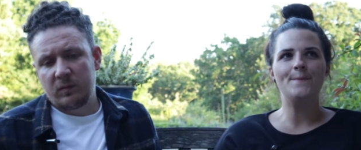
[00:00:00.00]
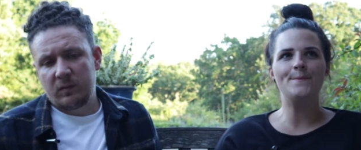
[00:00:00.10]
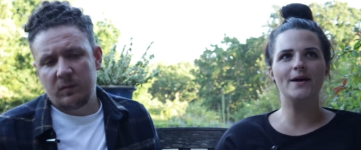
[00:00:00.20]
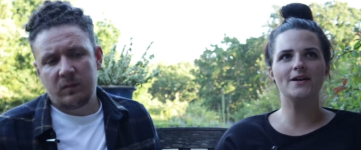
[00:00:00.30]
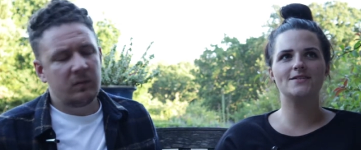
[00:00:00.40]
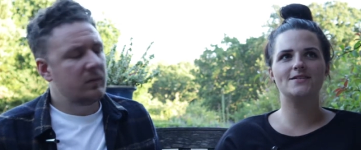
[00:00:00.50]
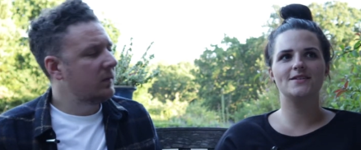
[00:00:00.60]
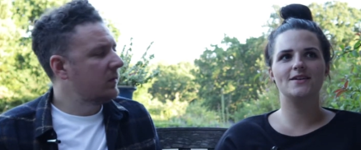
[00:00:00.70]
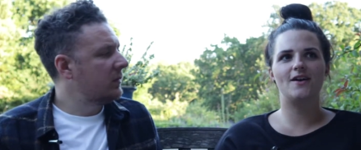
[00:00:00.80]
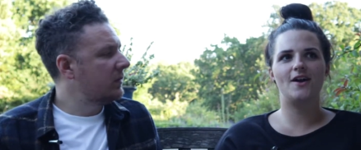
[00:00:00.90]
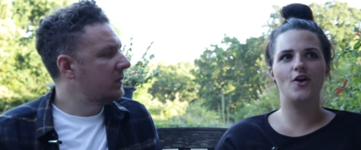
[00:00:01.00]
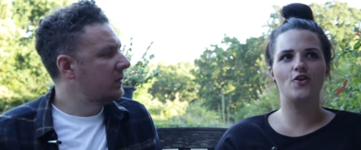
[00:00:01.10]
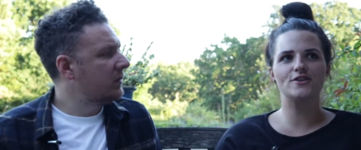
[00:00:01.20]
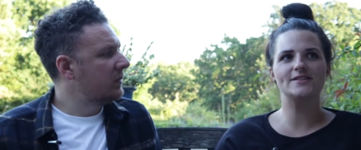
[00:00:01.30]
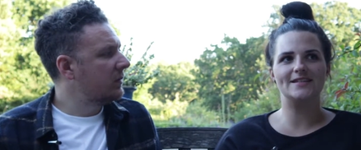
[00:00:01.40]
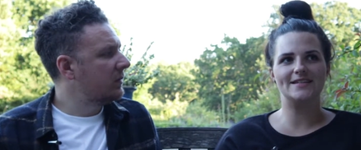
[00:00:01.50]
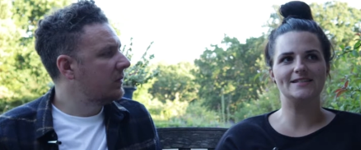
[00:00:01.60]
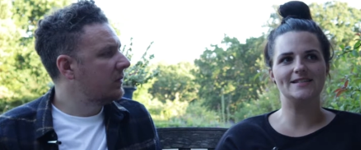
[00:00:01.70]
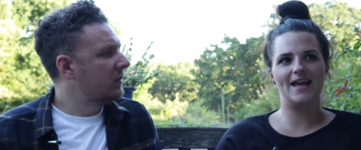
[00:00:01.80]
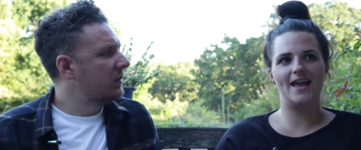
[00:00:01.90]
Speaker 1: But I honestly
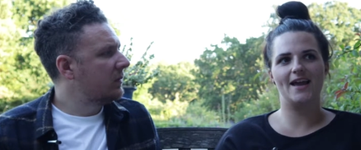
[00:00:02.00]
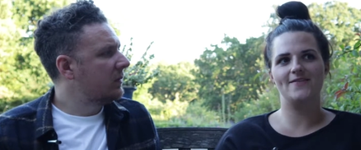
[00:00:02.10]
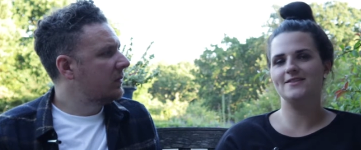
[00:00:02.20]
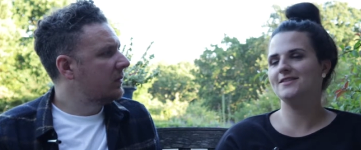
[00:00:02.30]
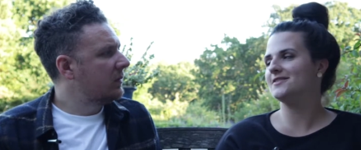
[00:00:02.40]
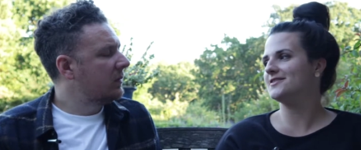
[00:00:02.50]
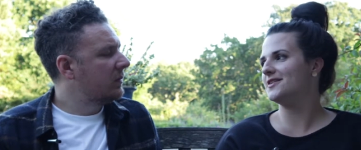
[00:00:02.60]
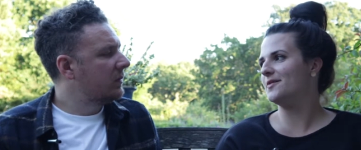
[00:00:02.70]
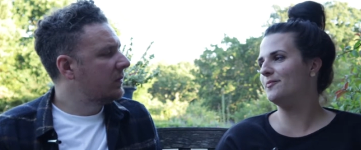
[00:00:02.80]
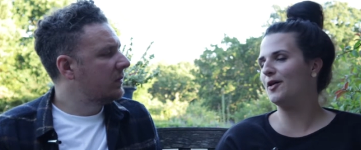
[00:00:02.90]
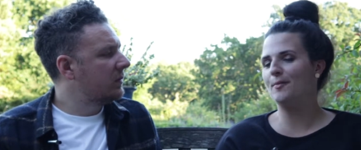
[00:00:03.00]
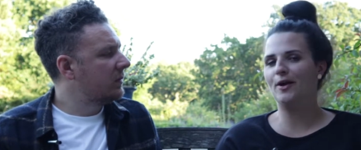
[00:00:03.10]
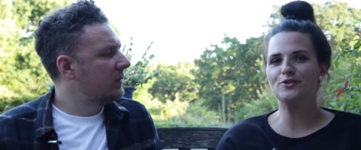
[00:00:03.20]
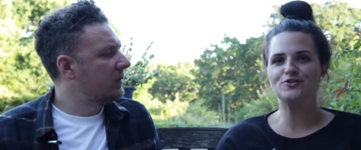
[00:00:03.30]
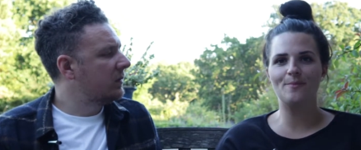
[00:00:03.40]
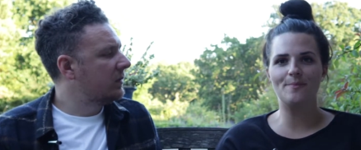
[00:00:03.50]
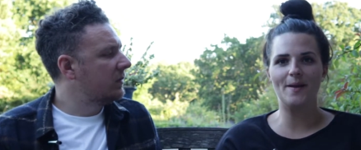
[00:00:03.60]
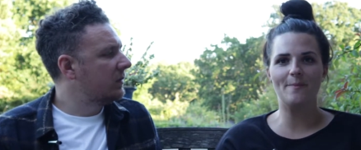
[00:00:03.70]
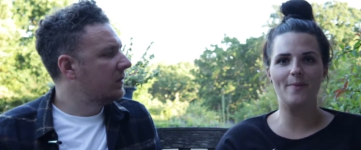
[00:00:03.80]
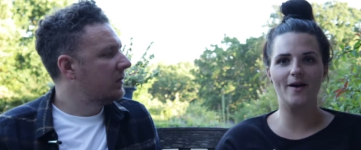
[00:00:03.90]
say, and this isn't to blow my own
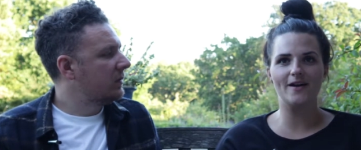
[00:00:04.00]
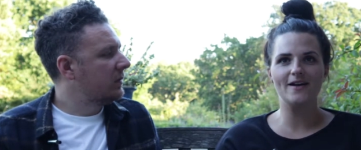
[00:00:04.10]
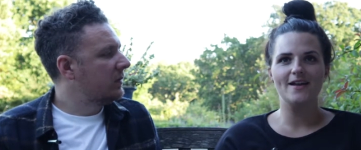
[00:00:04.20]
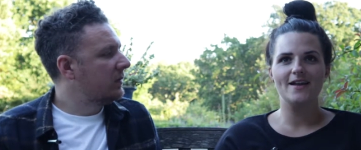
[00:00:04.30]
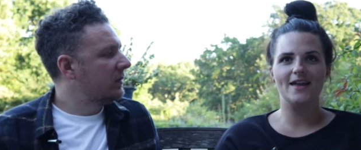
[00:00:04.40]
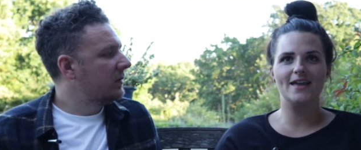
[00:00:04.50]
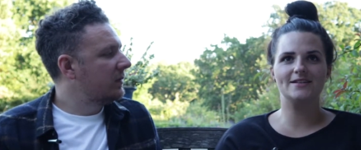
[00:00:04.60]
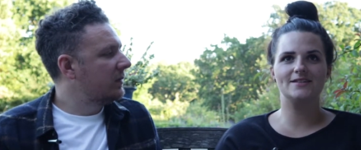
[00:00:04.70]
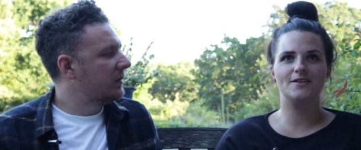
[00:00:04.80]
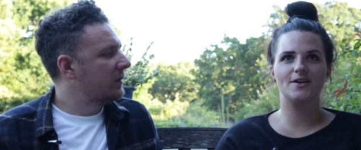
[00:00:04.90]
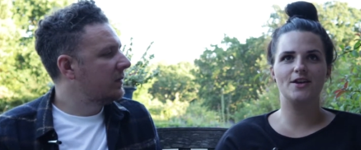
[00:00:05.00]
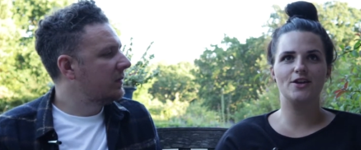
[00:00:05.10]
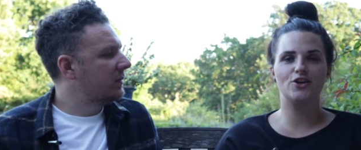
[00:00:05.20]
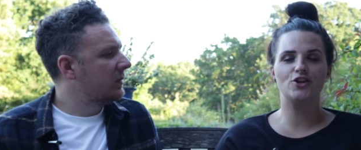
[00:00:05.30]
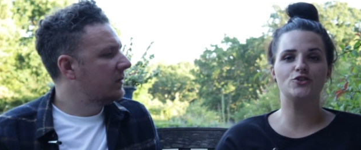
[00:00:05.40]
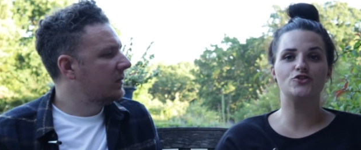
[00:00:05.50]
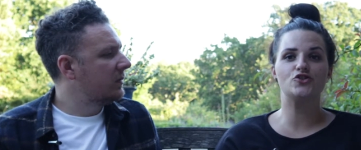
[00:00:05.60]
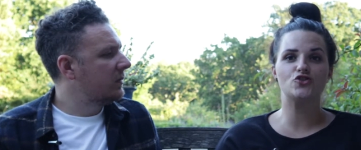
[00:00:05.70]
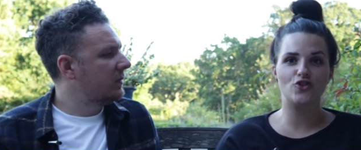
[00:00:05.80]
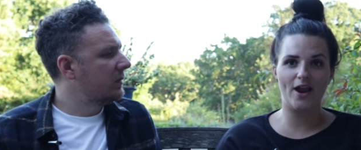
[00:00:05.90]
trumpet, but it's a huge
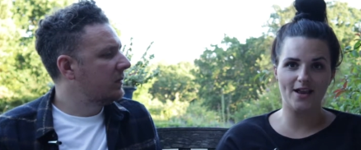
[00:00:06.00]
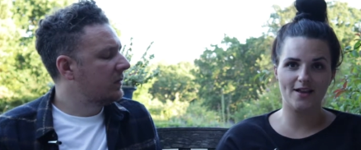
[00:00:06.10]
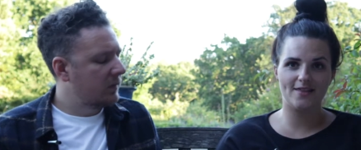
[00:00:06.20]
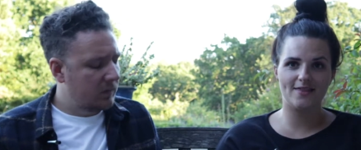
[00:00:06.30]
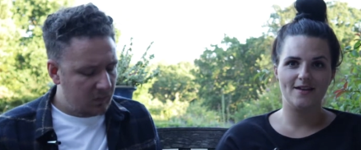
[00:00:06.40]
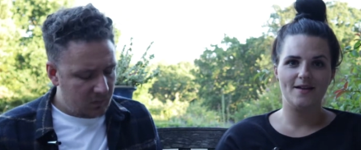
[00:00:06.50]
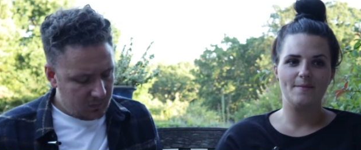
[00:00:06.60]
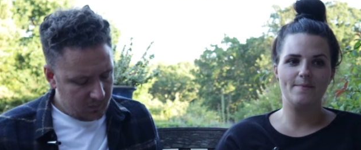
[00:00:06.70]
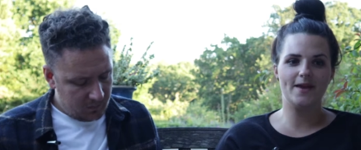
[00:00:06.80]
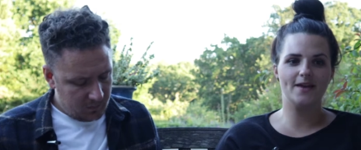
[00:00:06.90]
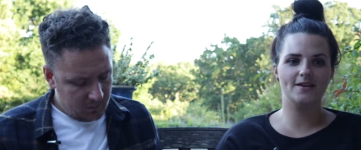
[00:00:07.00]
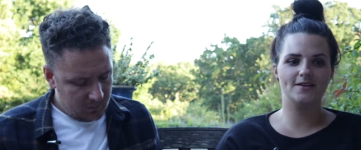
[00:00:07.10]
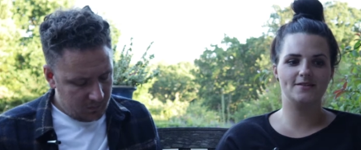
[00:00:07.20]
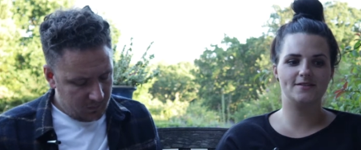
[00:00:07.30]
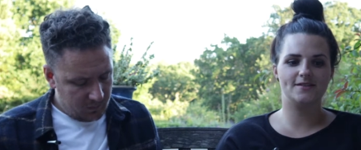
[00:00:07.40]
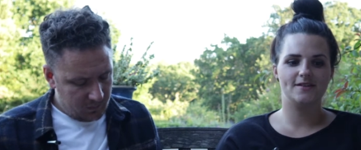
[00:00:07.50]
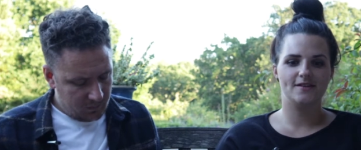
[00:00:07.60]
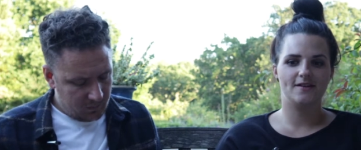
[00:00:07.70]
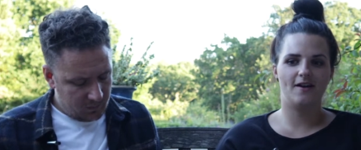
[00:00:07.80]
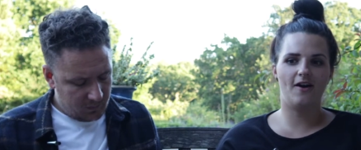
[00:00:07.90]
strength because
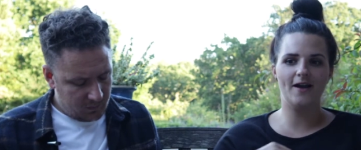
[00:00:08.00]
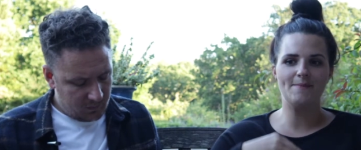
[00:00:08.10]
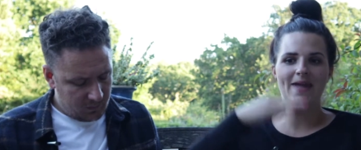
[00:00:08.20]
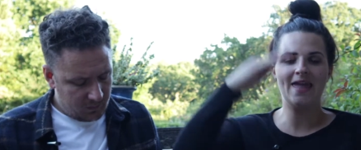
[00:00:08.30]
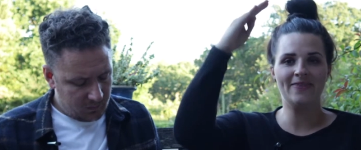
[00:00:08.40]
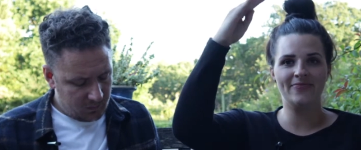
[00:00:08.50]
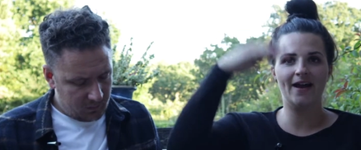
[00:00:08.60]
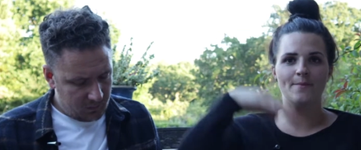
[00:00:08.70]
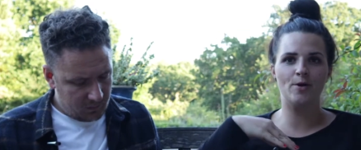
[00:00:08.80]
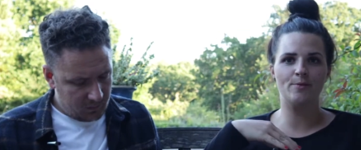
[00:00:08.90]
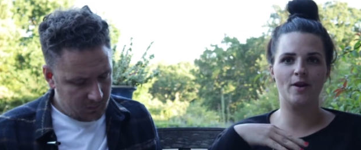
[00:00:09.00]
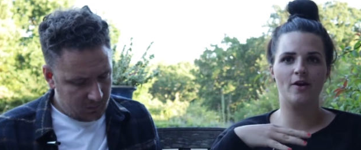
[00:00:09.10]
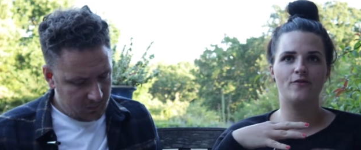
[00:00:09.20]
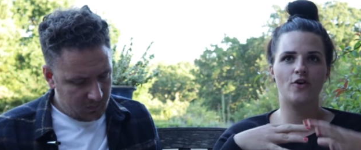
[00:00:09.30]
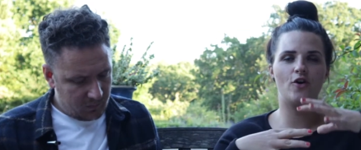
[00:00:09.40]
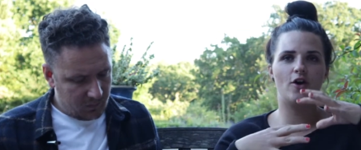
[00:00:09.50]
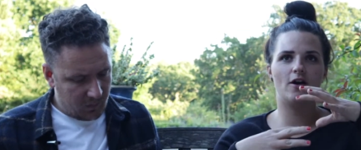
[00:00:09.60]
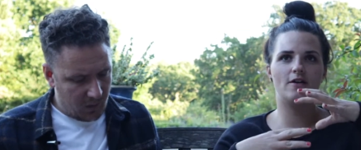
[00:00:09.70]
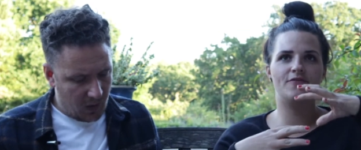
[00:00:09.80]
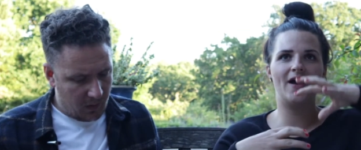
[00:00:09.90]
I'm in that moment. I've got
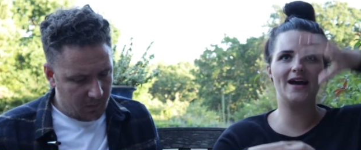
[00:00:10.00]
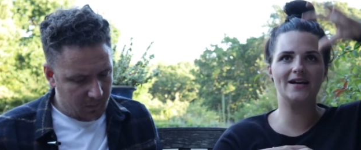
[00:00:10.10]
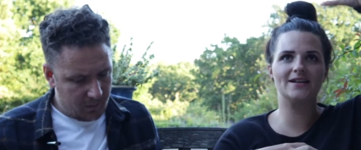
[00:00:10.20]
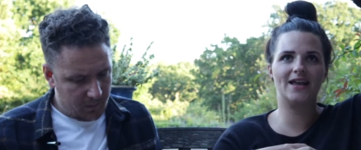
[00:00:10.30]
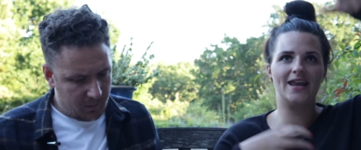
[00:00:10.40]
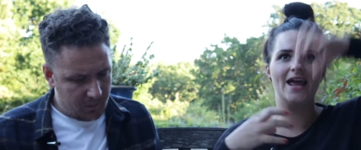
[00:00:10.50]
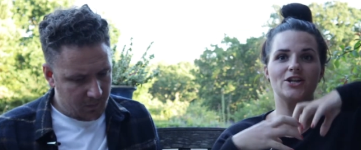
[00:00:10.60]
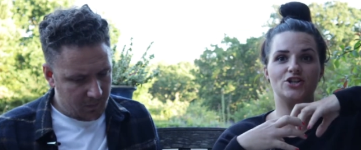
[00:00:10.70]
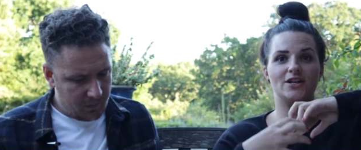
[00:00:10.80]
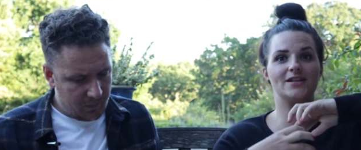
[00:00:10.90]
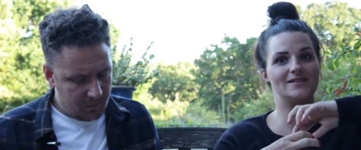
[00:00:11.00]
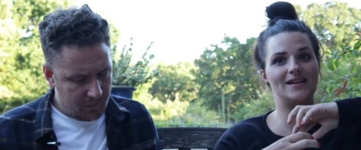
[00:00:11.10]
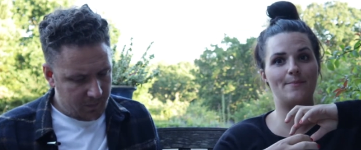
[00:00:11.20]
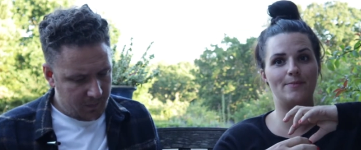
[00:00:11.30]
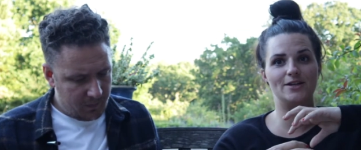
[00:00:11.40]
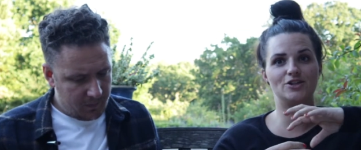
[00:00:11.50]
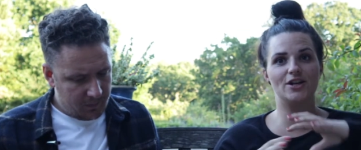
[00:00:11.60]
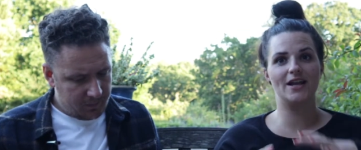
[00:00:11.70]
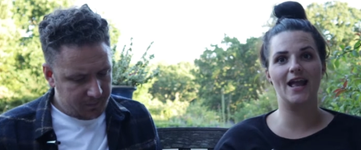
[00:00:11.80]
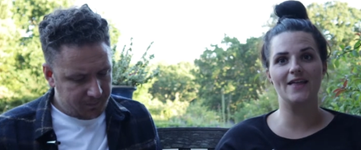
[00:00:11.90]
yeah. that uh, connection established.
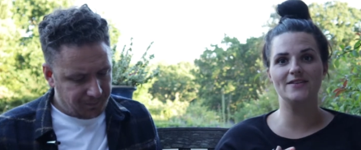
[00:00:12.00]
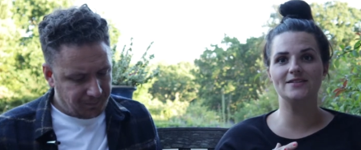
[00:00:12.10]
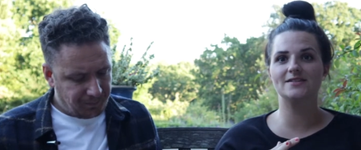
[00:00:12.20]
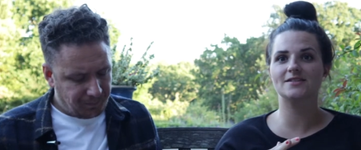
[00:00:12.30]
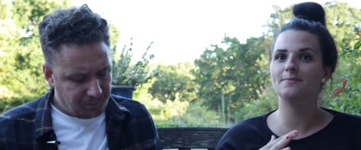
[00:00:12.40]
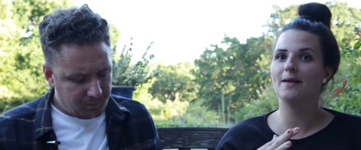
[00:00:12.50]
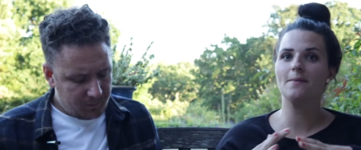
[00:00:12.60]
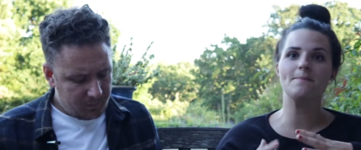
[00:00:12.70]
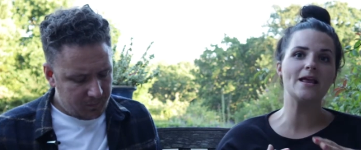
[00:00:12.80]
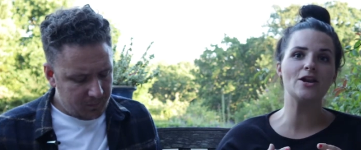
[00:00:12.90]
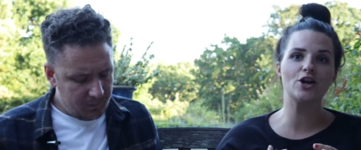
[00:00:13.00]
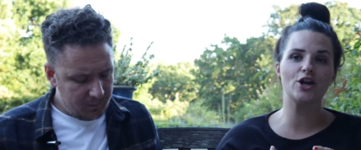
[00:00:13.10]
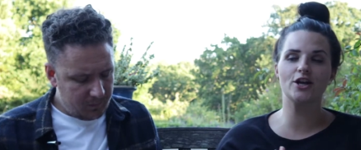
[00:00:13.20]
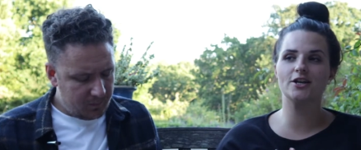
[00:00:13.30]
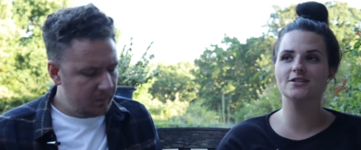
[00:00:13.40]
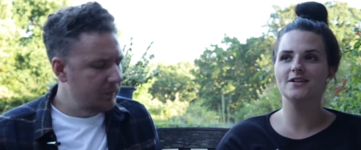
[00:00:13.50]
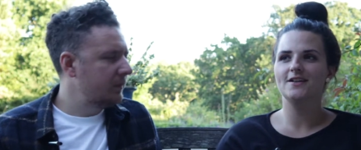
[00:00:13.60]
And again, this isn't to make me look good,